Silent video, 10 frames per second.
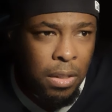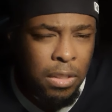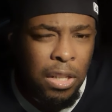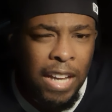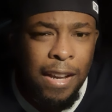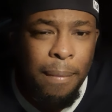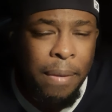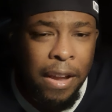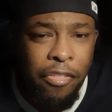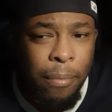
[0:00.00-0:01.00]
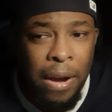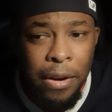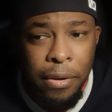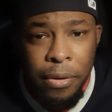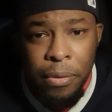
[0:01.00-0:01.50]
So I come back from
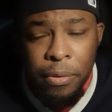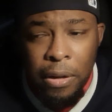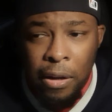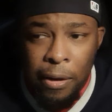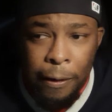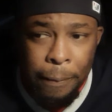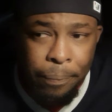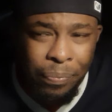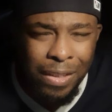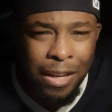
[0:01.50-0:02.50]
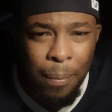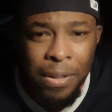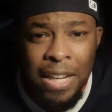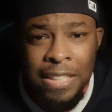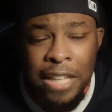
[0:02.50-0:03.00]
Idaho. A couple
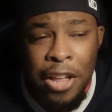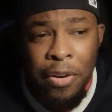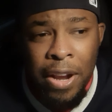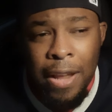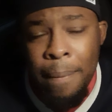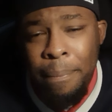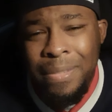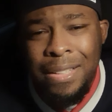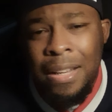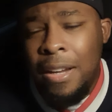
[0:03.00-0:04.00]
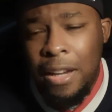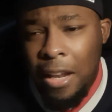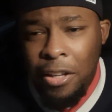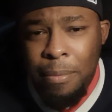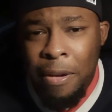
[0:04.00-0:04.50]
days later, I got I
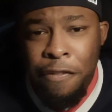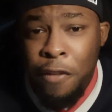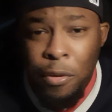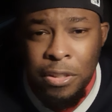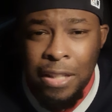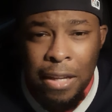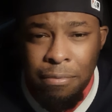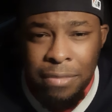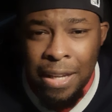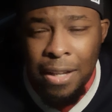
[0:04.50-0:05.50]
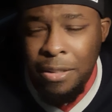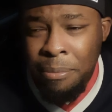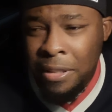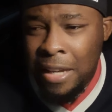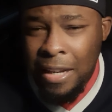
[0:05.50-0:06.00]
look, my phone's like text.
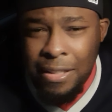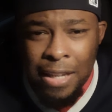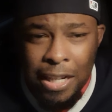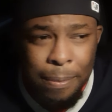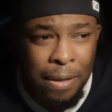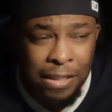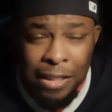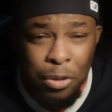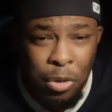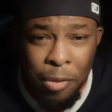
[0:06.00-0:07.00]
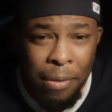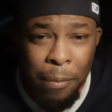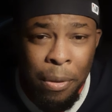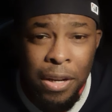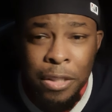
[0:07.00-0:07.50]
I got a text message. I thought it was one of my
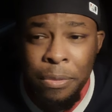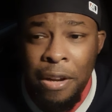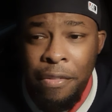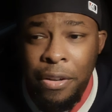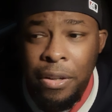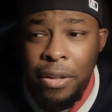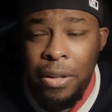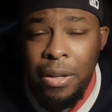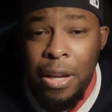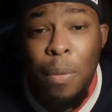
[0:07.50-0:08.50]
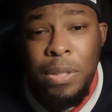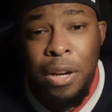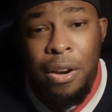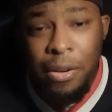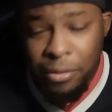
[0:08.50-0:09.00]
buddies, whatever. It was
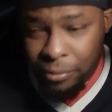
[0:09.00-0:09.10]
her.